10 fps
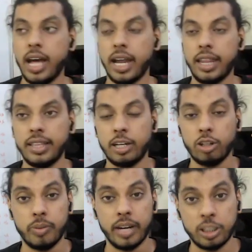anything that you
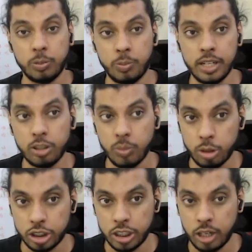have been experiencing, you
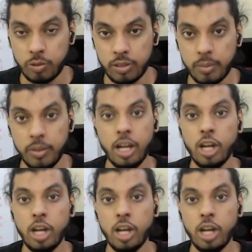want to share it with them.